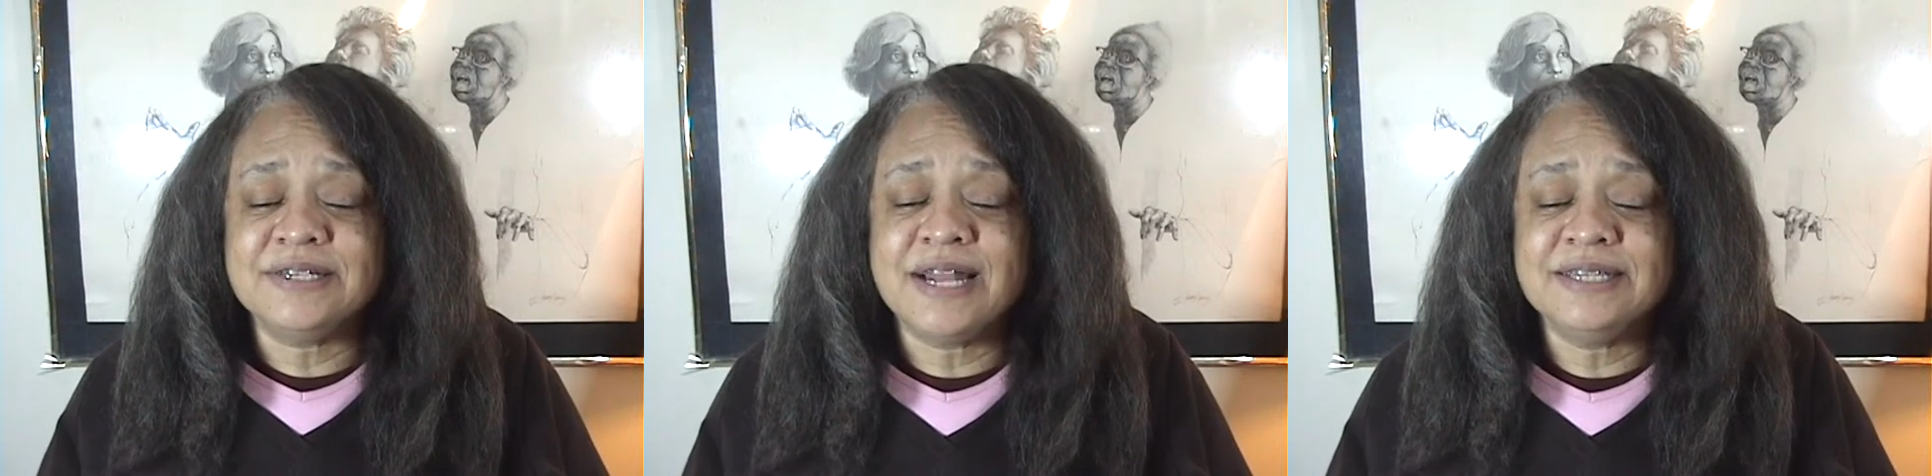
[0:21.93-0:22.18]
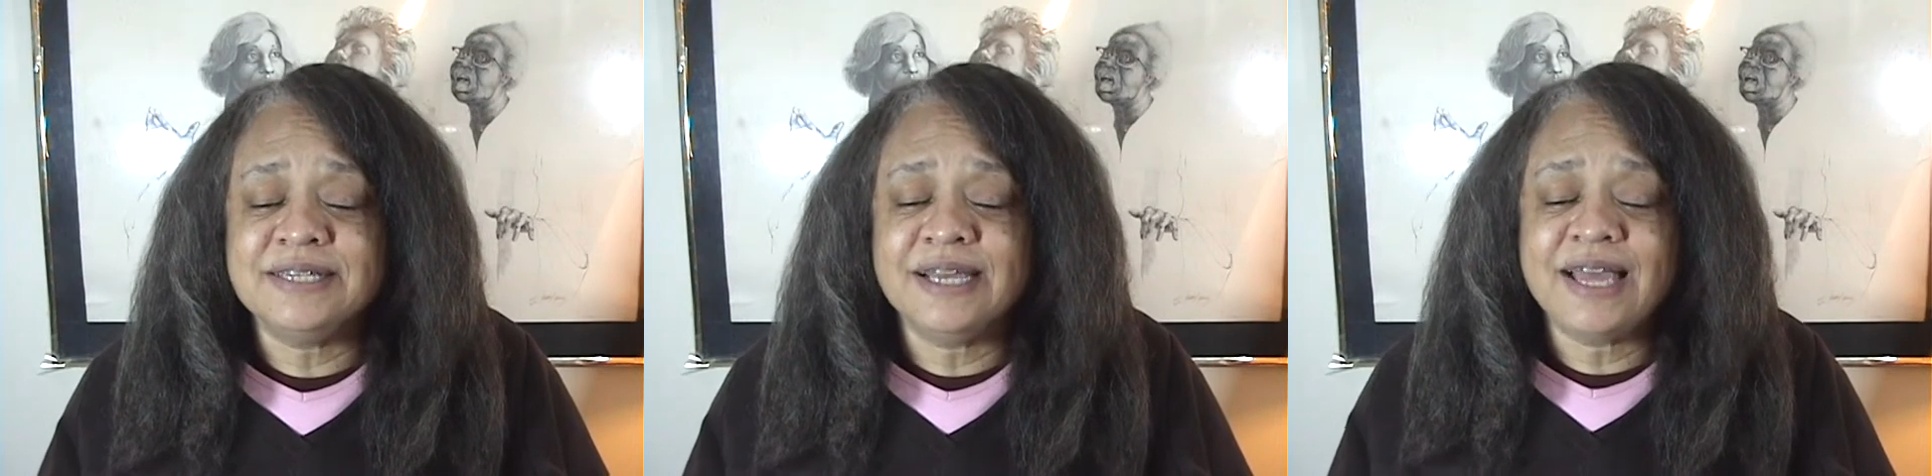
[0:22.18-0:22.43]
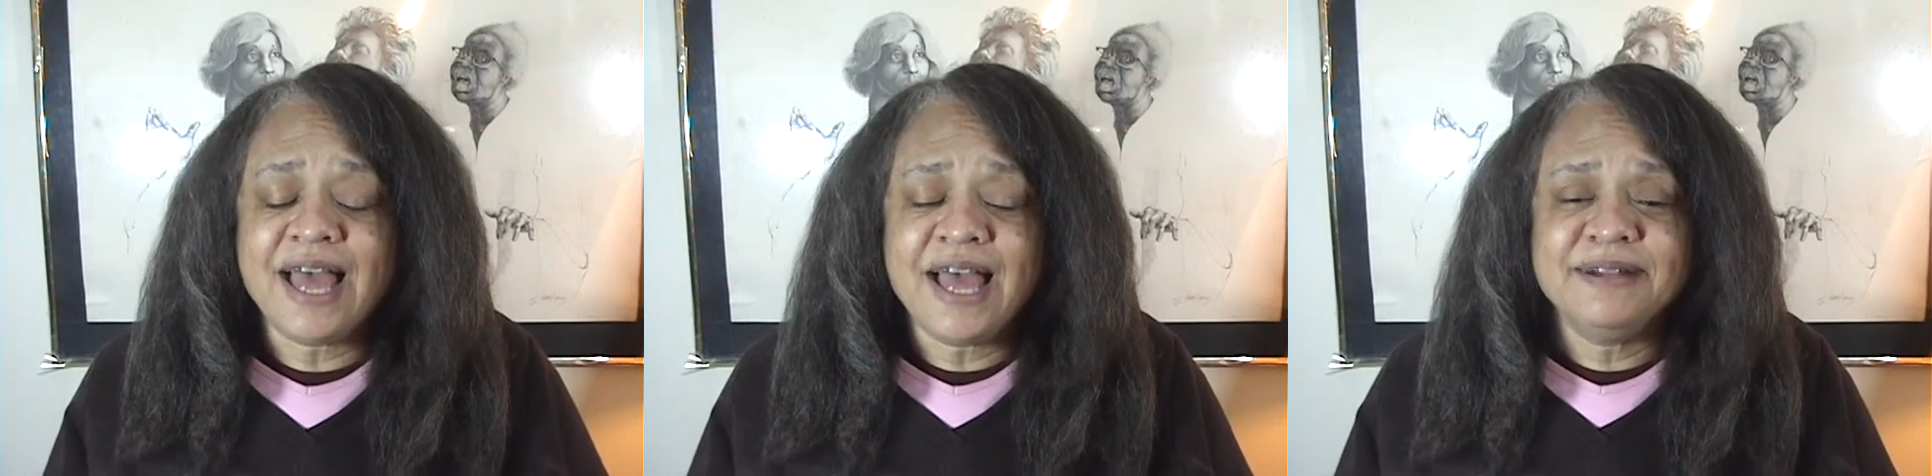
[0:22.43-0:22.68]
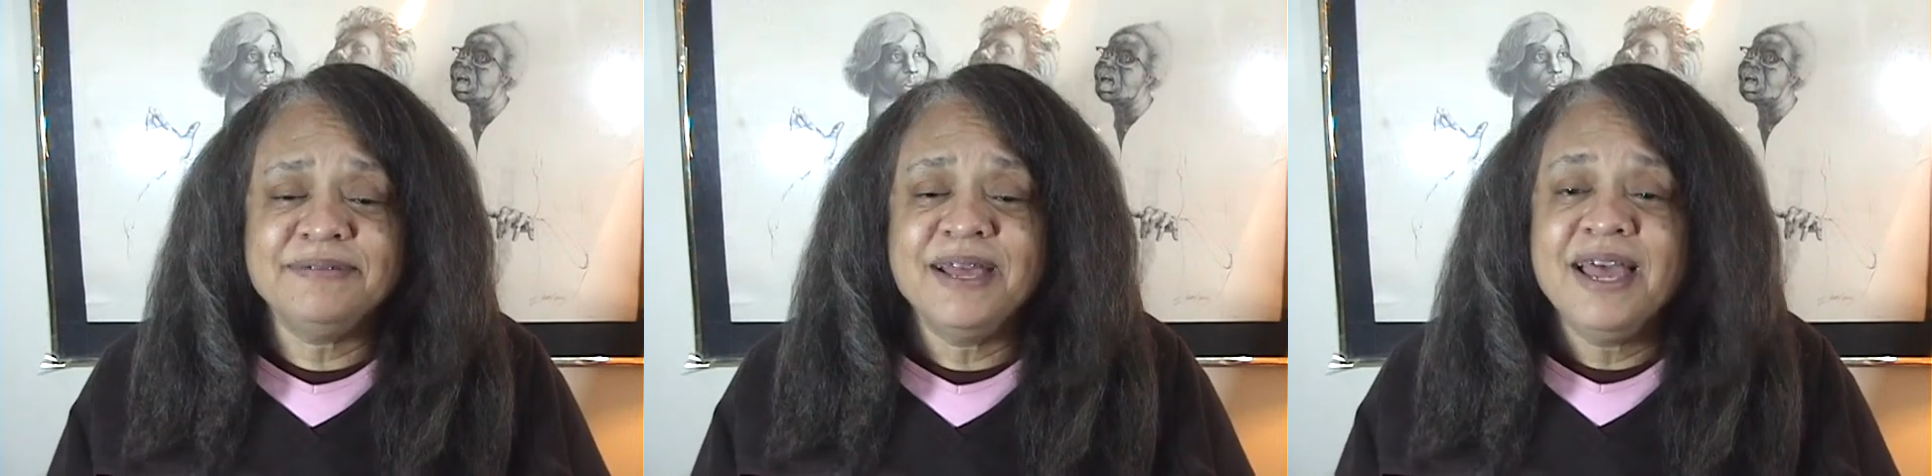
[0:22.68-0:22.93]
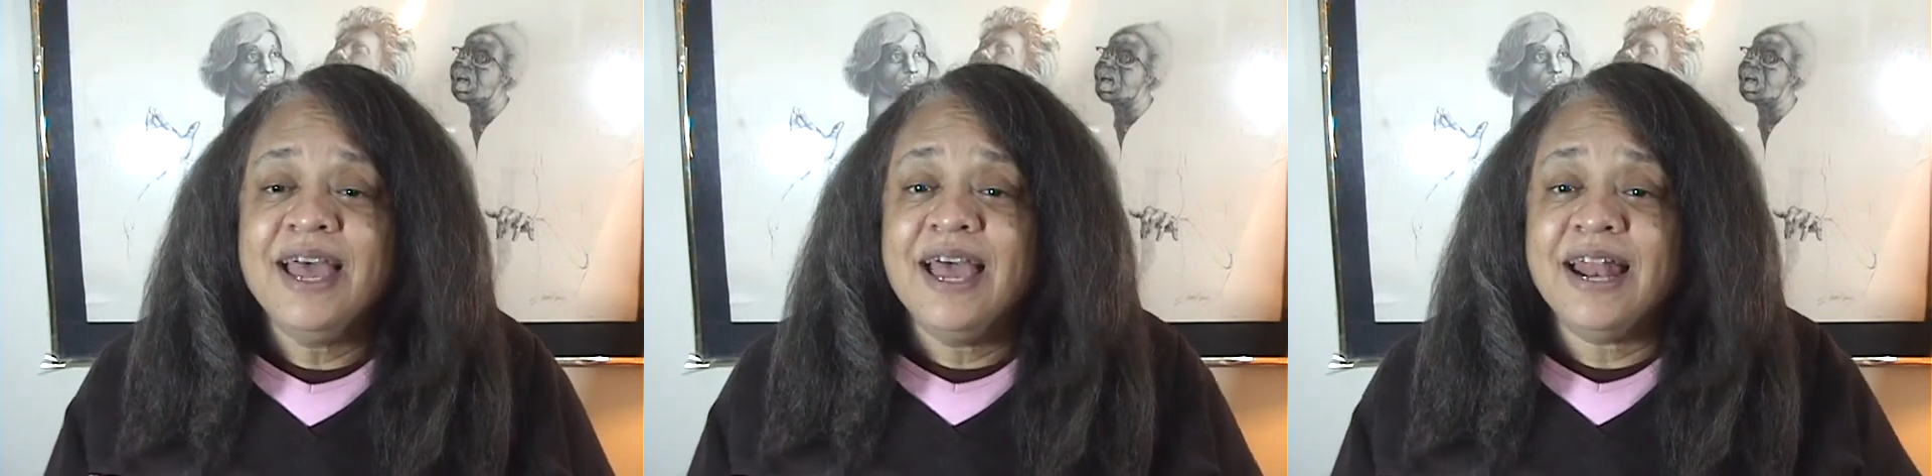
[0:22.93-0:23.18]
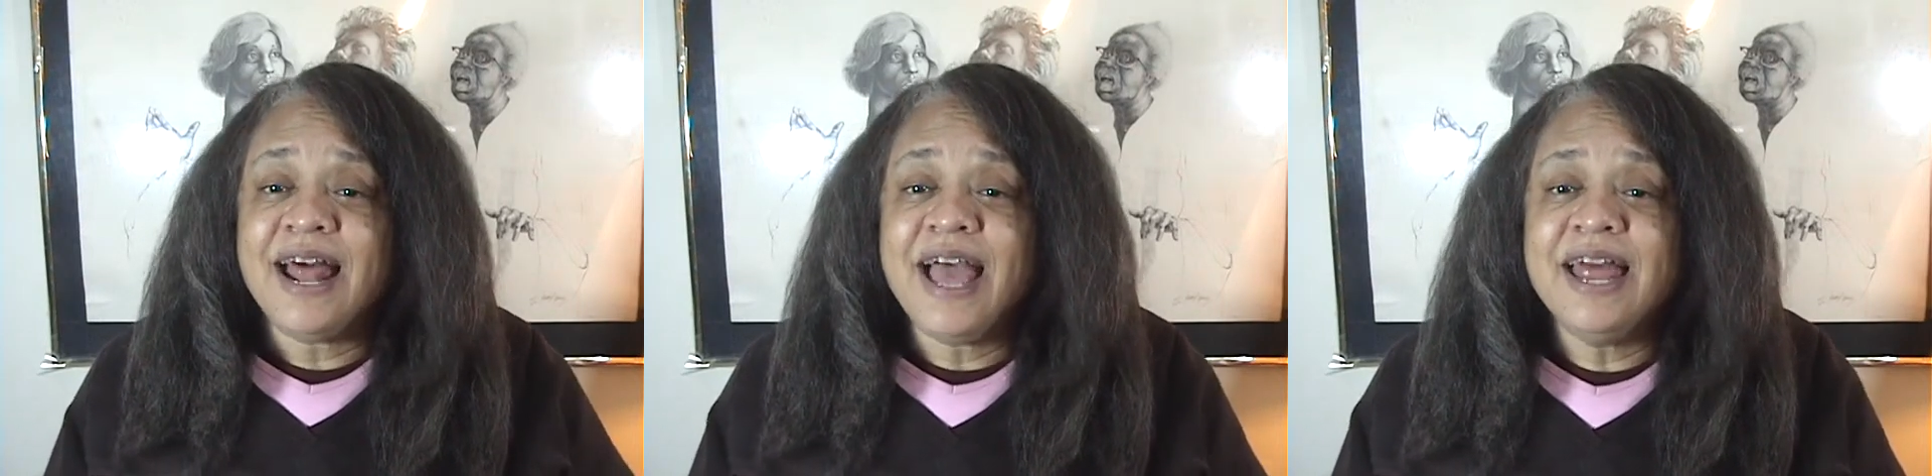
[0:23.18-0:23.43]
And I said, God,
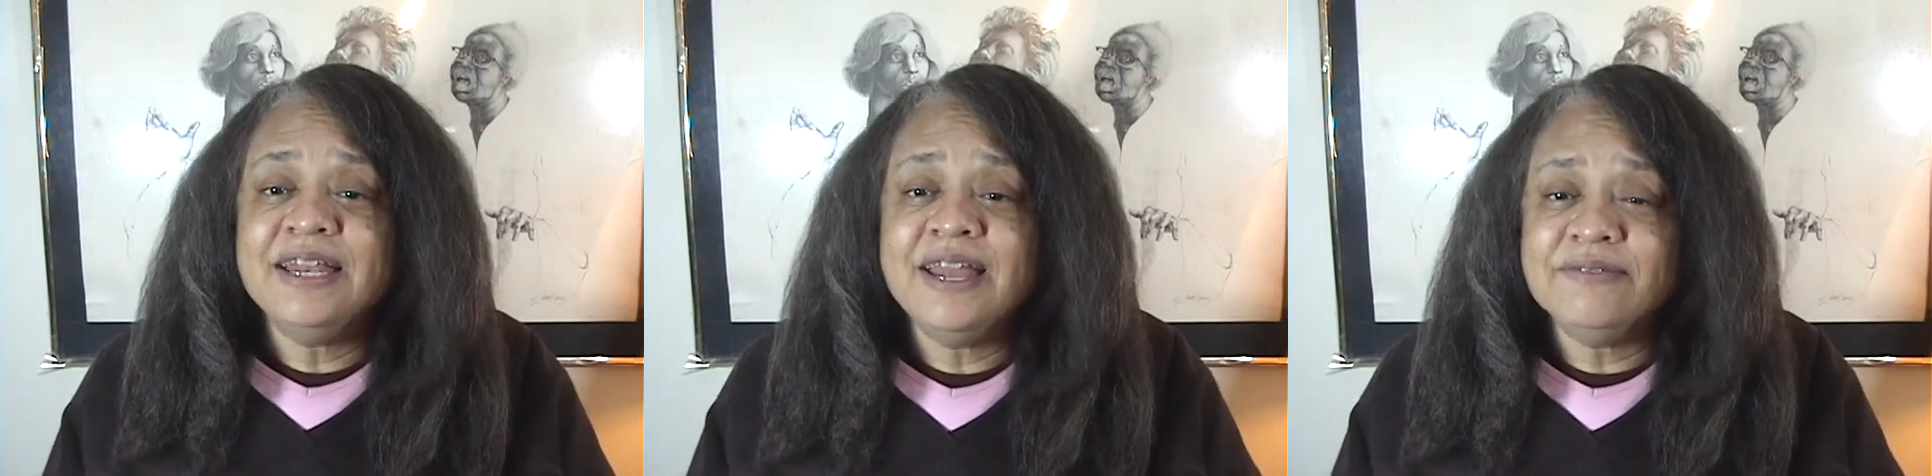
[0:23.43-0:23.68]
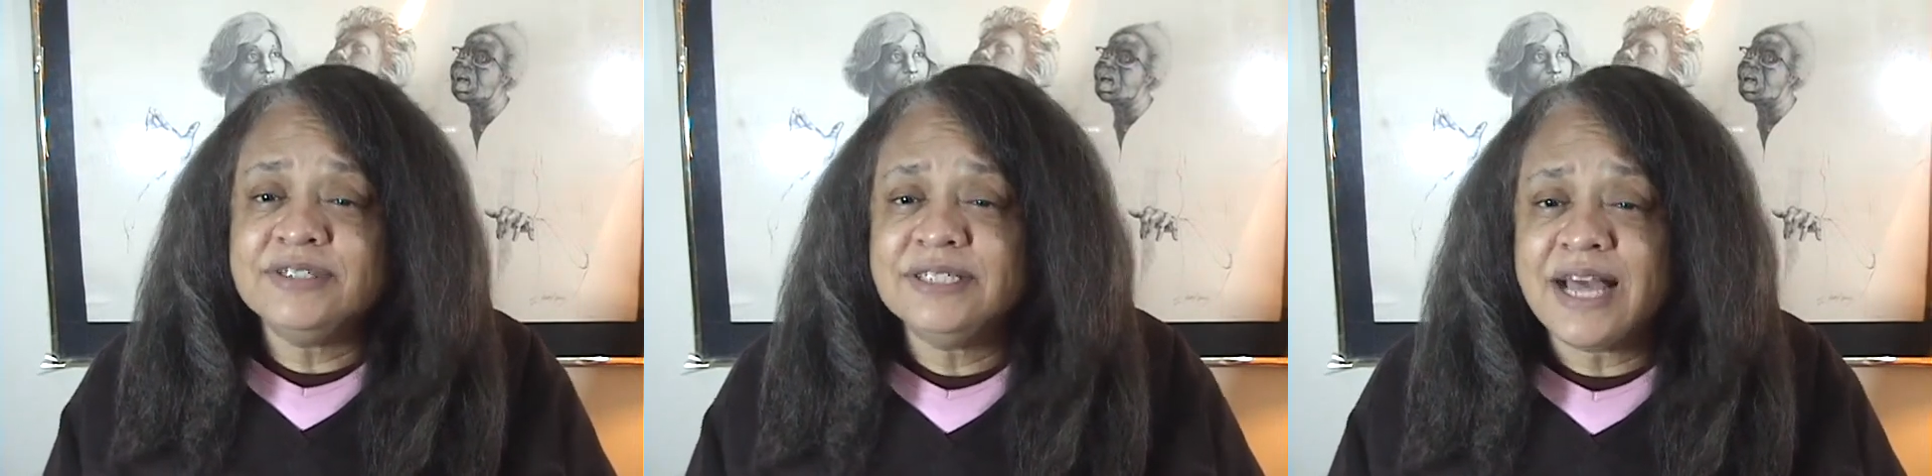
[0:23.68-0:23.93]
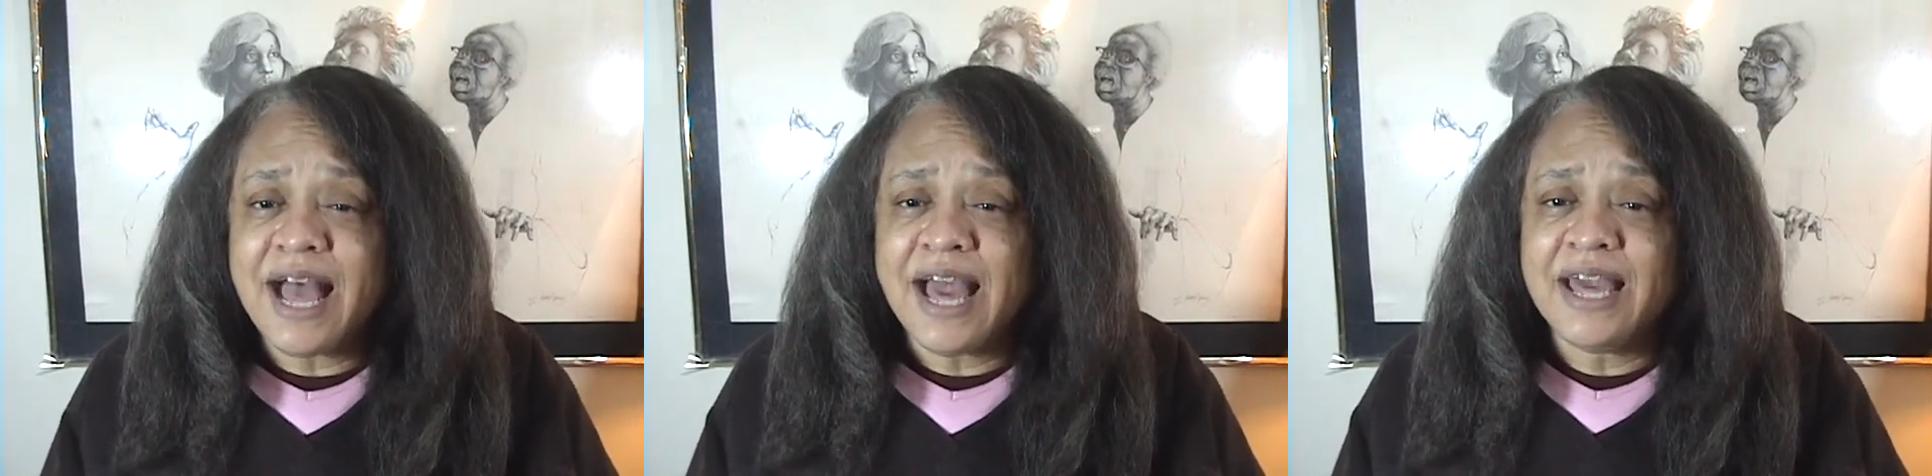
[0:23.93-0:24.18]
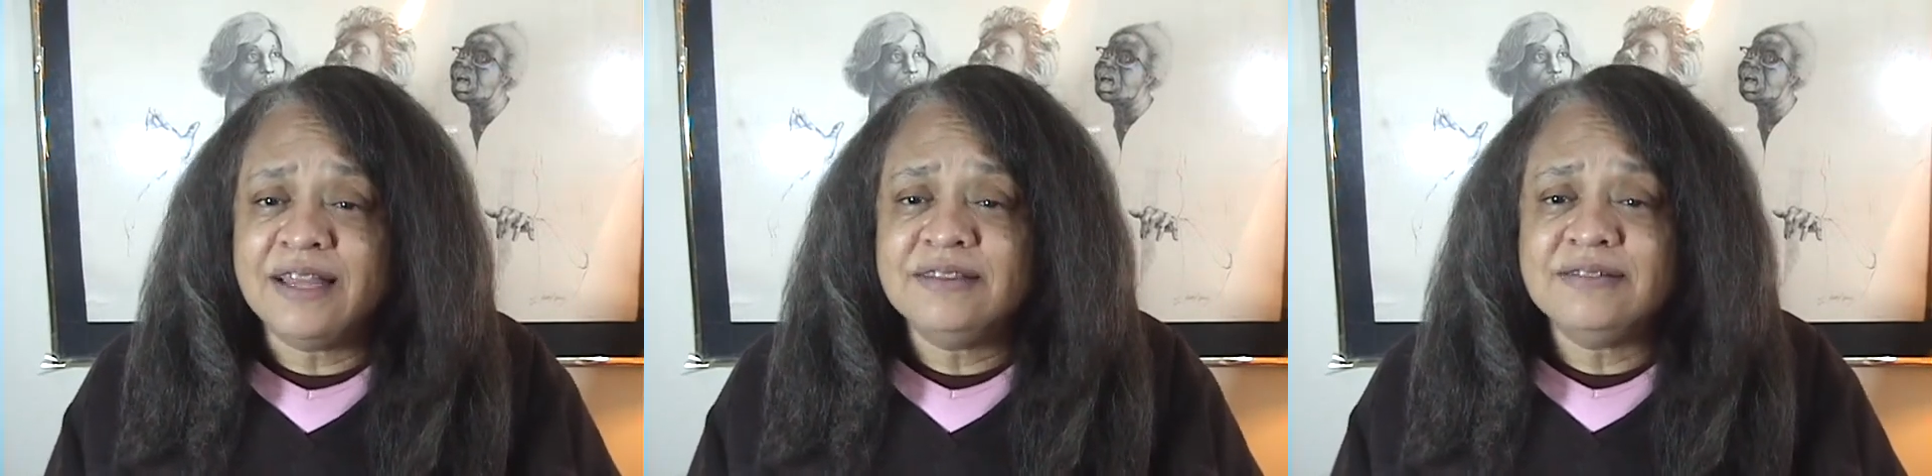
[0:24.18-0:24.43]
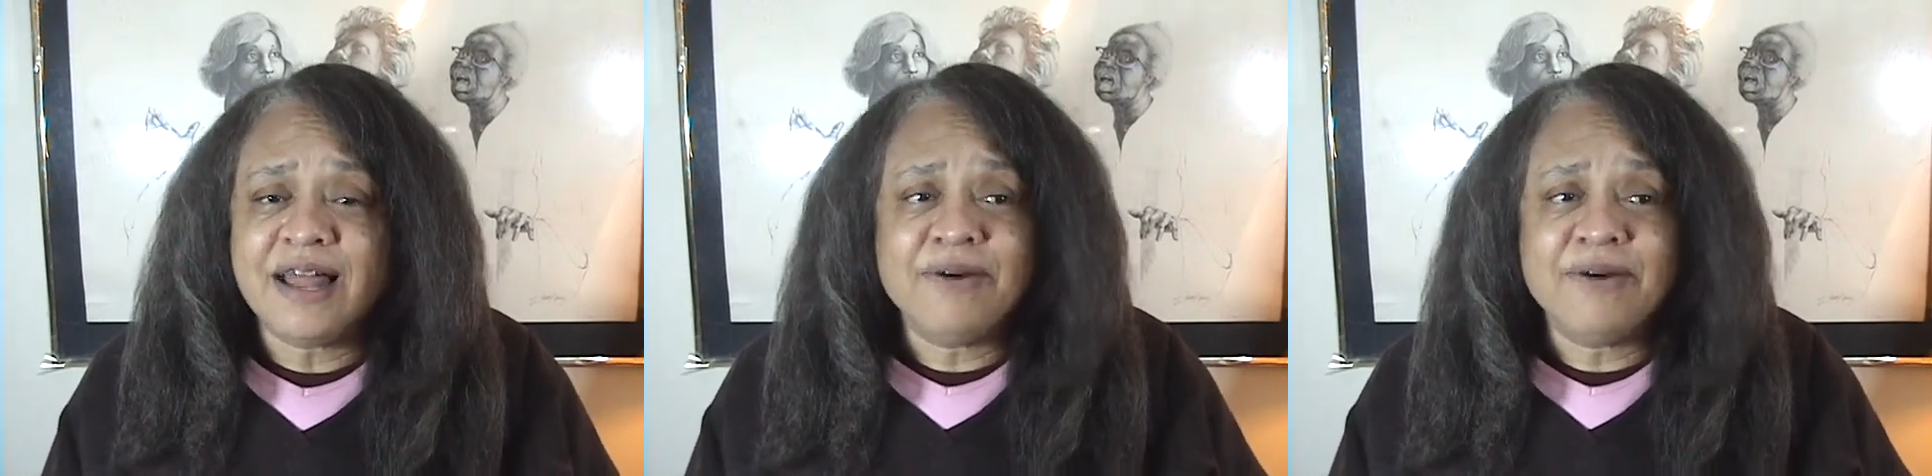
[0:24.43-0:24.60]
and I had never tithed.